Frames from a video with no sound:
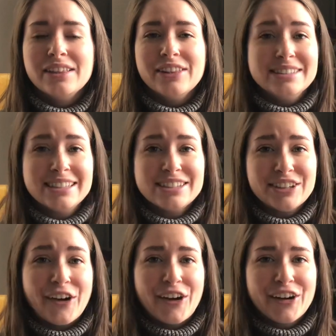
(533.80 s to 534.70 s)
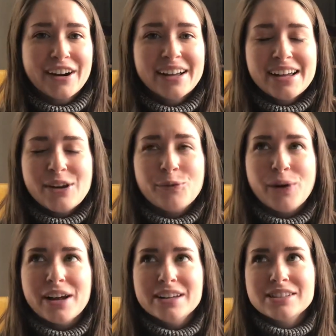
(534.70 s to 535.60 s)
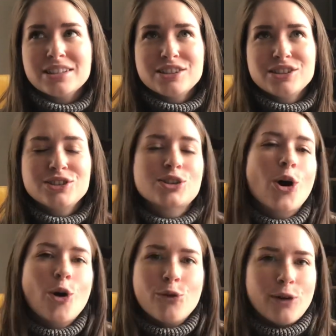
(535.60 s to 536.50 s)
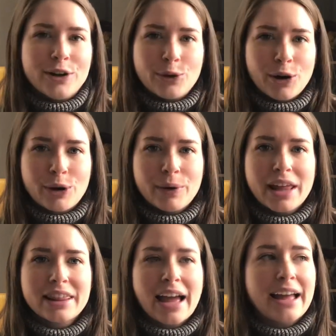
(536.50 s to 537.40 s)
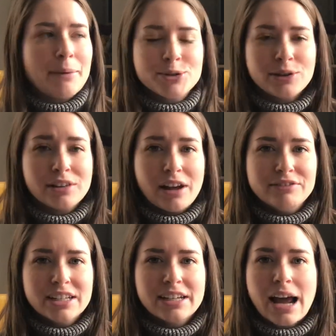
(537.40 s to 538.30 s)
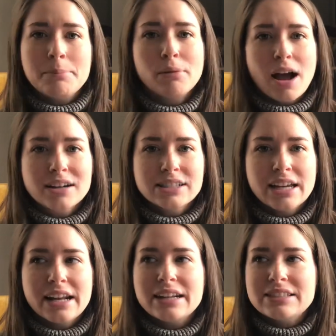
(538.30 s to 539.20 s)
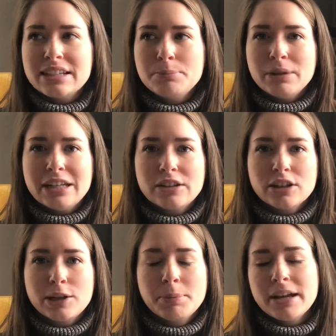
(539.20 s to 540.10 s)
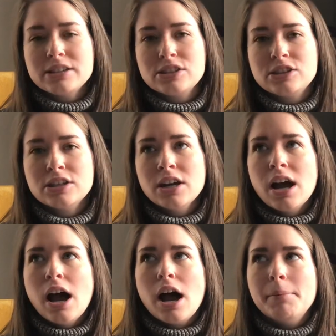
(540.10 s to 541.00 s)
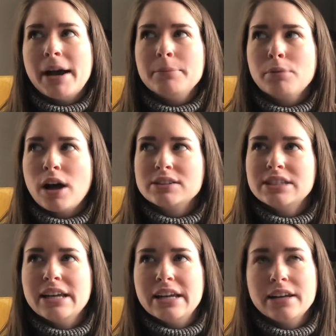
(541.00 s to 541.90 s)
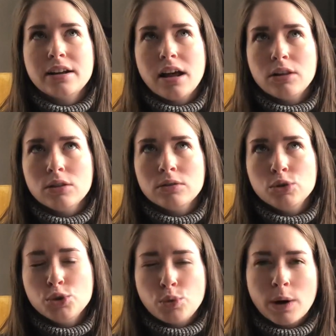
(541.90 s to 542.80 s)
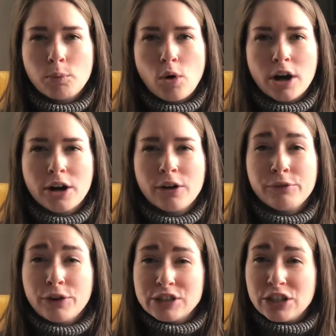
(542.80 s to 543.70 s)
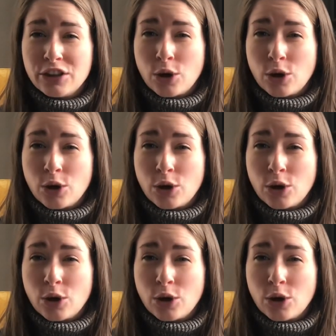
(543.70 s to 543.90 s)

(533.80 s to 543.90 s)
Lindsay's yarn was so fun to work with. I absolutely loved it. I blocked it, and it did bleed a little bit. I blocked it in a lukewarm water, verging on